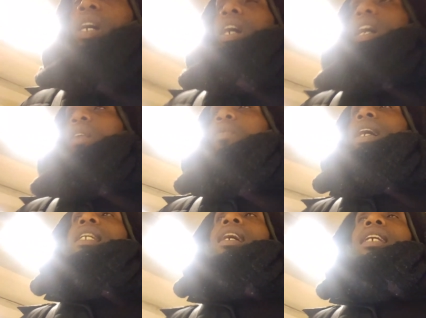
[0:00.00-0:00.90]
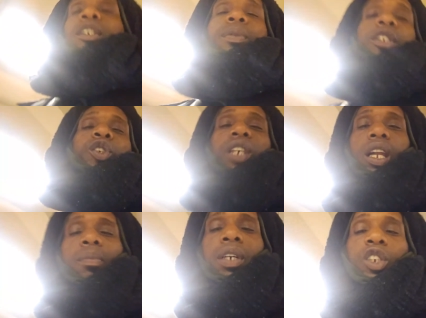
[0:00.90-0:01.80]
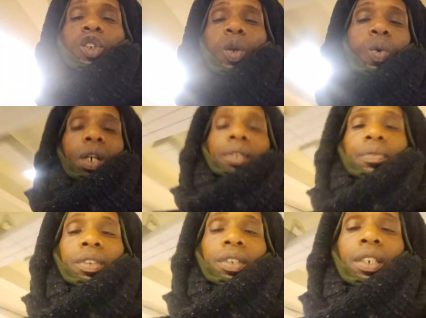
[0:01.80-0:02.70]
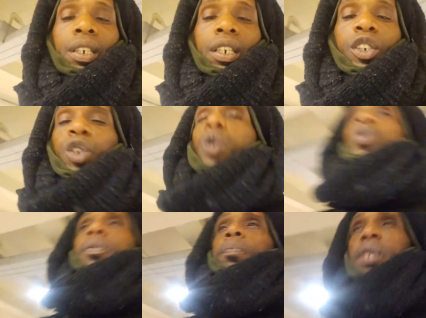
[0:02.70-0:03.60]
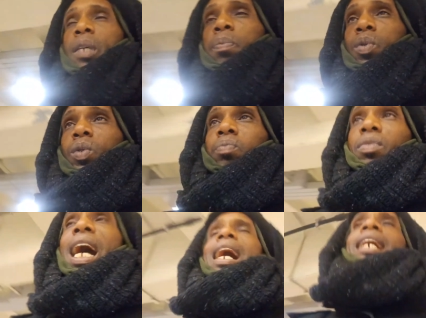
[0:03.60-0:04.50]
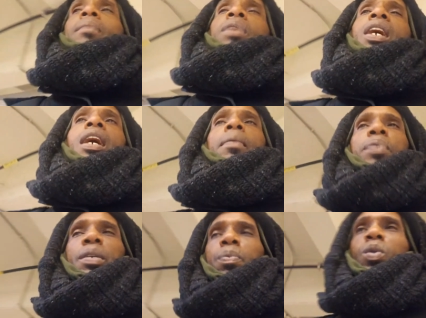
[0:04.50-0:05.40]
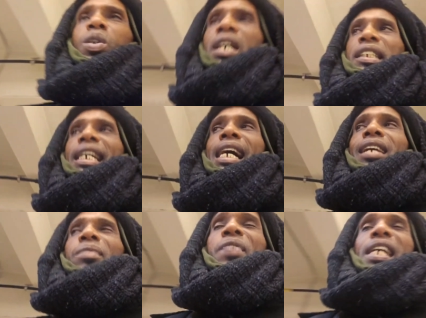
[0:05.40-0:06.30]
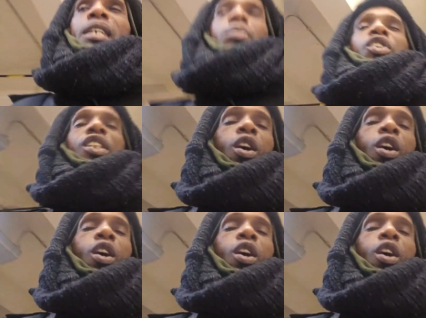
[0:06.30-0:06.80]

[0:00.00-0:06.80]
And right now, that's what this gentleman is doing. He's using people, hiding behind people, to elevate himself.